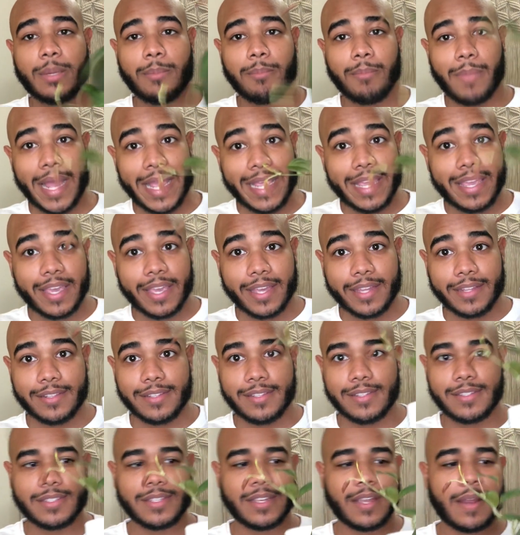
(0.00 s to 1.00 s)

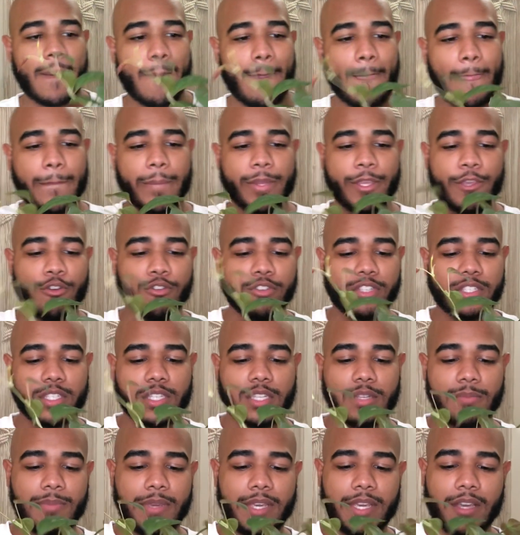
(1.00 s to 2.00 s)
Micans. Used
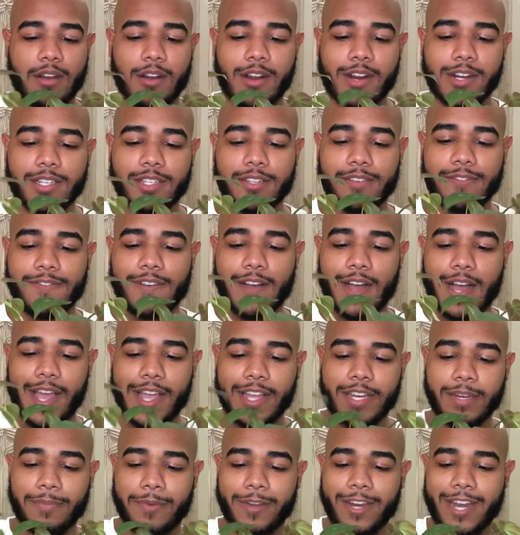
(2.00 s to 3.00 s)
to be hard to
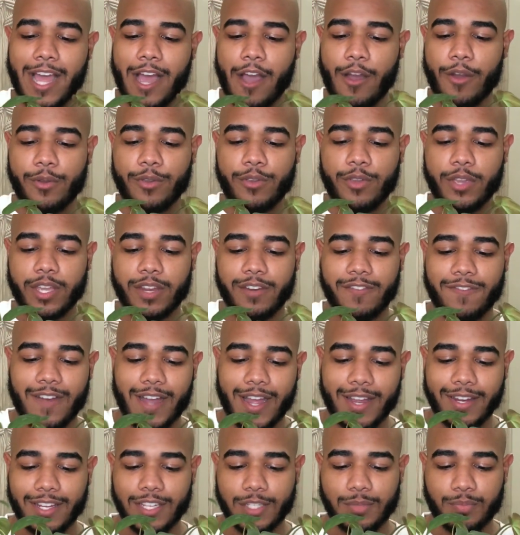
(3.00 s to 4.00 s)
find, but now you can
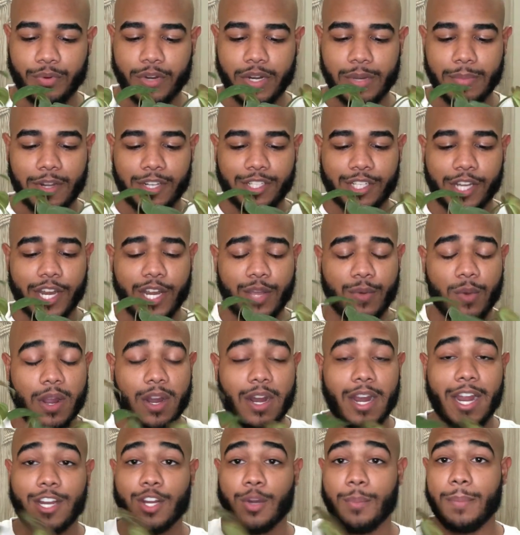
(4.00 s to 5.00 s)
find this pretty much
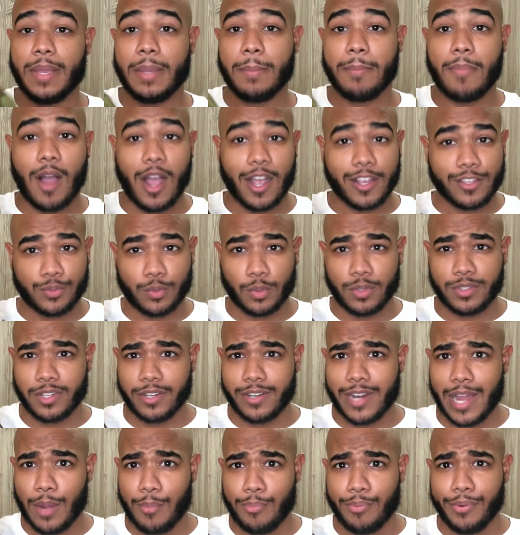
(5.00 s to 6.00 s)
anywhere. I know big box stores are
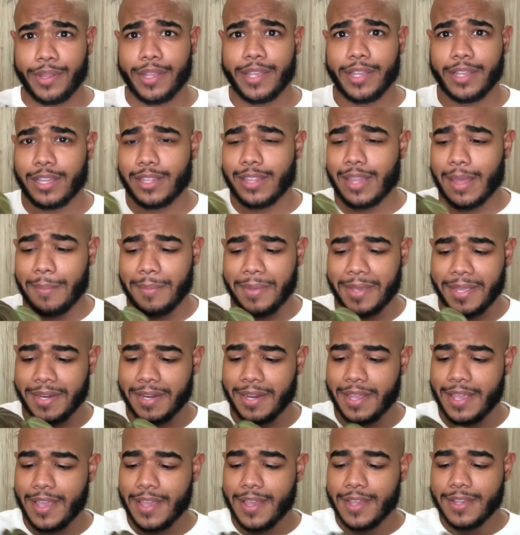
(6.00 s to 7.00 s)
now bringing them
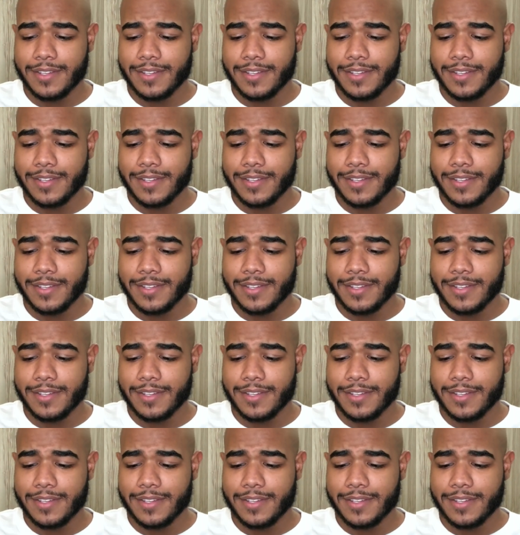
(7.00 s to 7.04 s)
in.